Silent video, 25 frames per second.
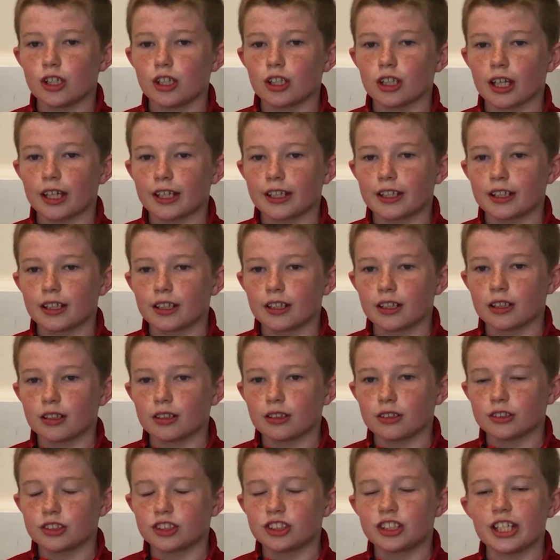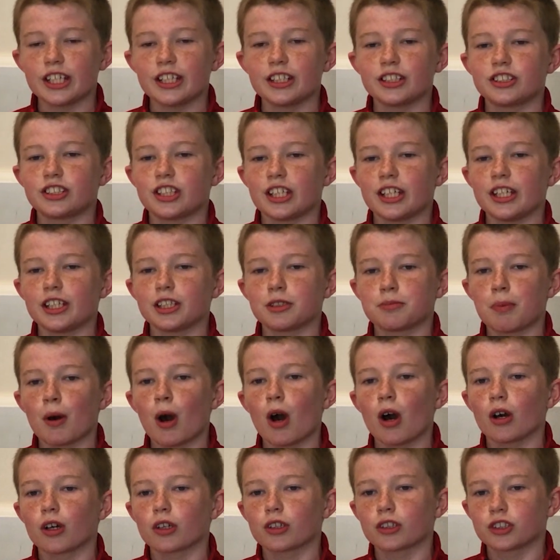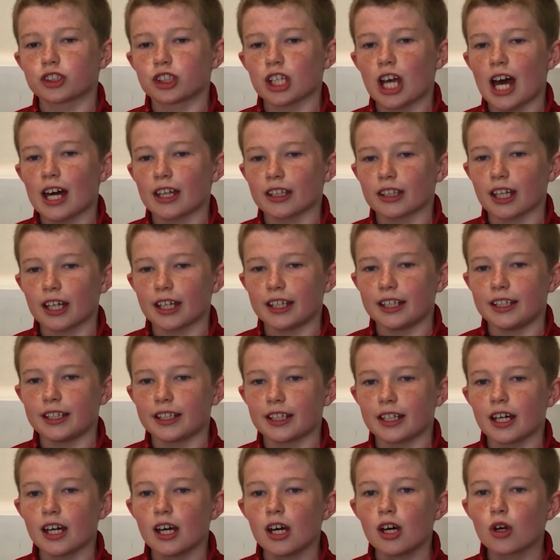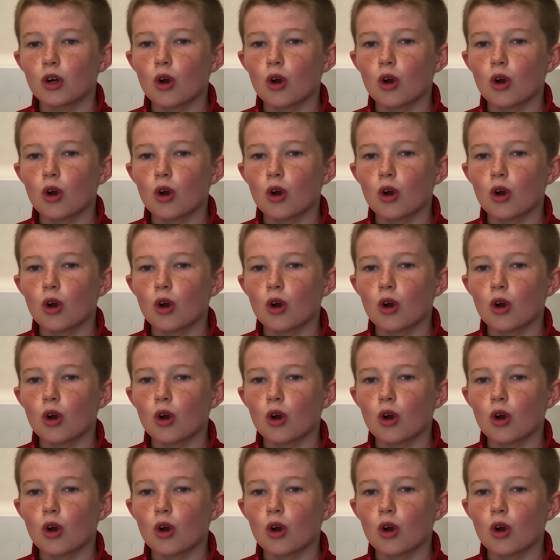like see his box and like